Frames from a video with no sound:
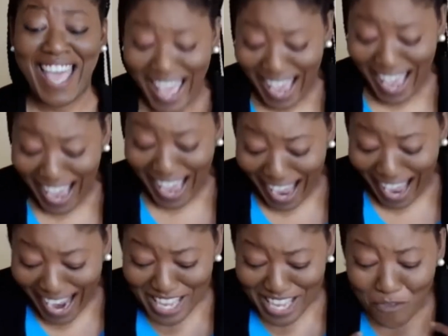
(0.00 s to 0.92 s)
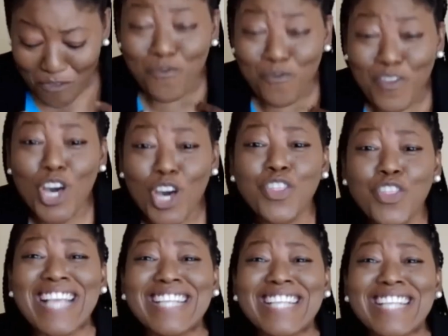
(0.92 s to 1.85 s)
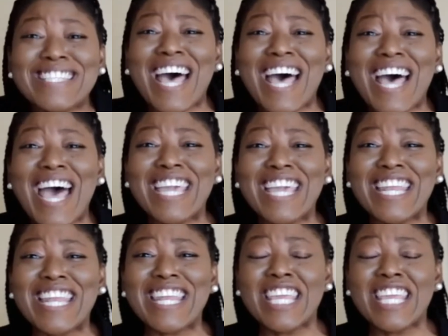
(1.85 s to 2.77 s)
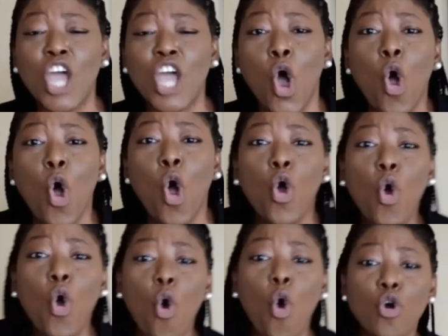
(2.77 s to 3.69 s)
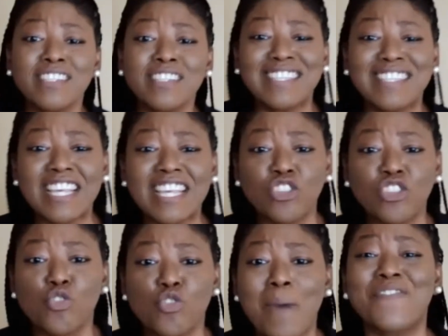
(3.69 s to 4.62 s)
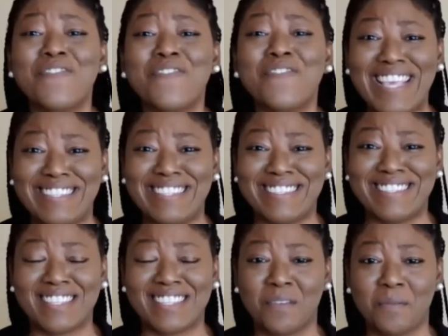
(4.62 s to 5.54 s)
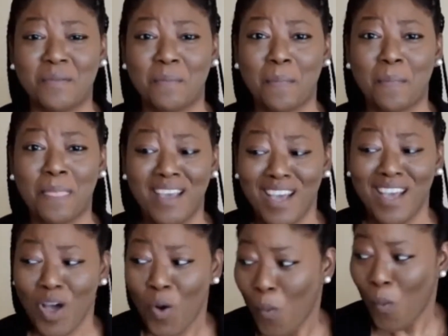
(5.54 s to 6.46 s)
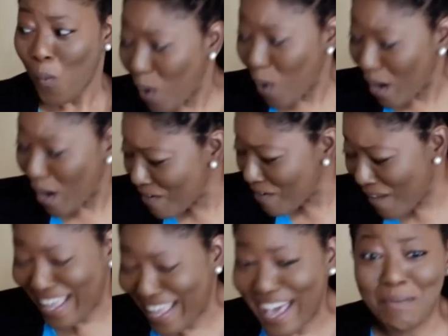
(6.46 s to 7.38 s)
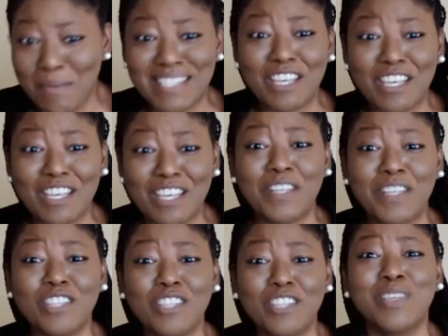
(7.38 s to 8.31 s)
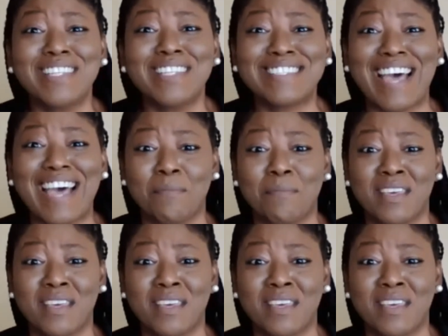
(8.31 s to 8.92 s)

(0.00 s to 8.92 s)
I could feel the anxiety coursing through my veins. What have I gotten myself into this time?